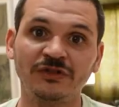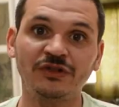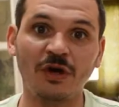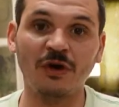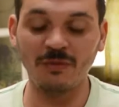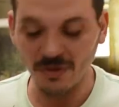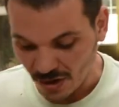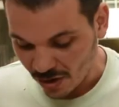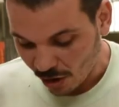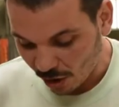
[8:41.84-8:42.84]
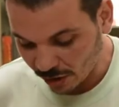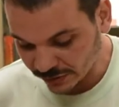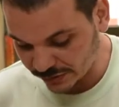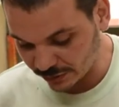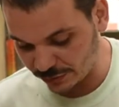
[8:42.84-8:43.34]
So our
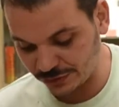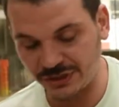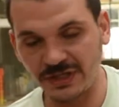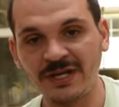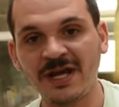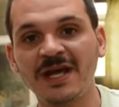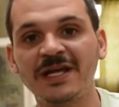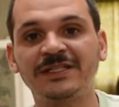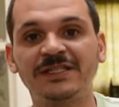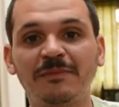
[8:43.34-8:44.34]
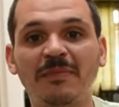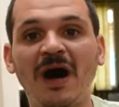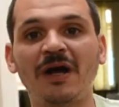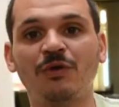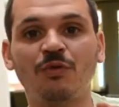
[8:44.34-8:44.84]
solution is to
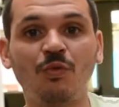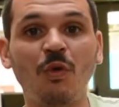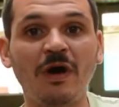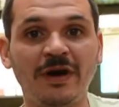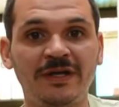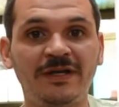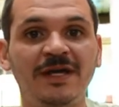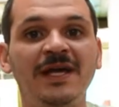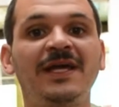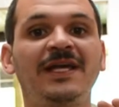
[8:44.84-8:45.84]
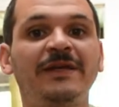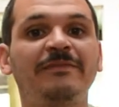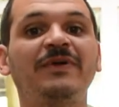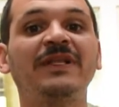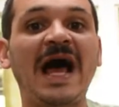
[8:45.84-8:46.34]
bottle one
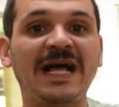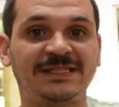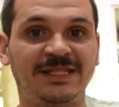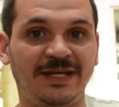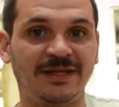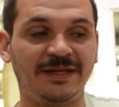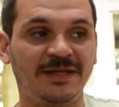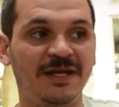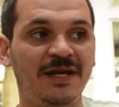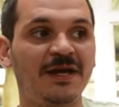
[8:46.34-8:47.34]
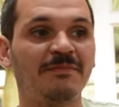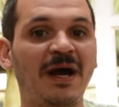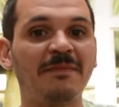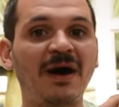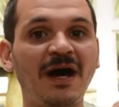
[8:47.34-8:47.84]
in plastic.
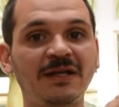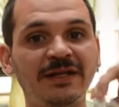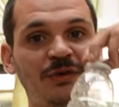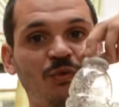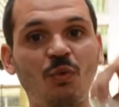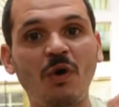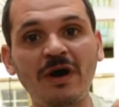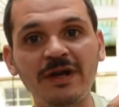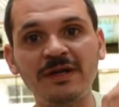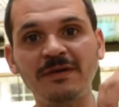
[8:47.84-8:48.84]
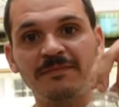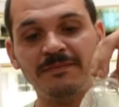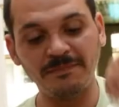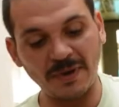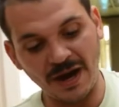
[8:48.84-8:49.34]
By bottling one
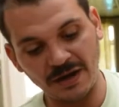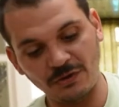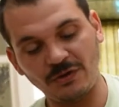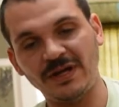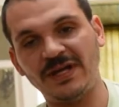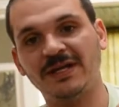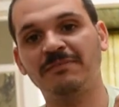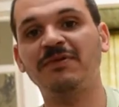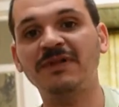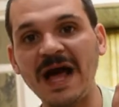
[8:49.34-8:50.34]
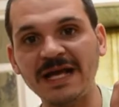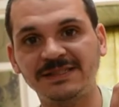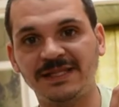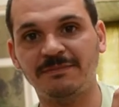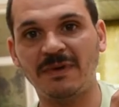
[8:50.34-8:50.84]
bottle in a
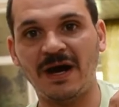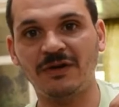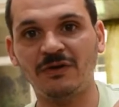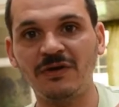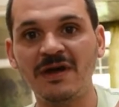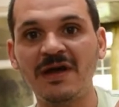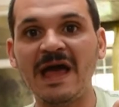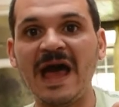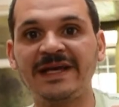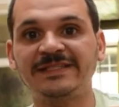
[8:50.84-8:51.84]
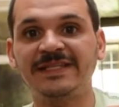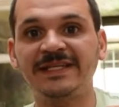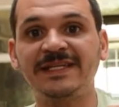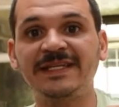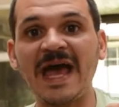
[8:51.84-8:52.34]
plastic bottle, as the
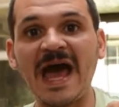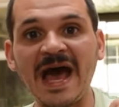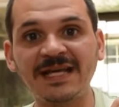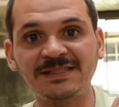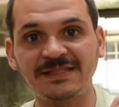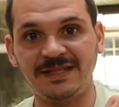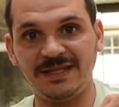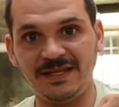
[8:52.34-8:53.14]
gas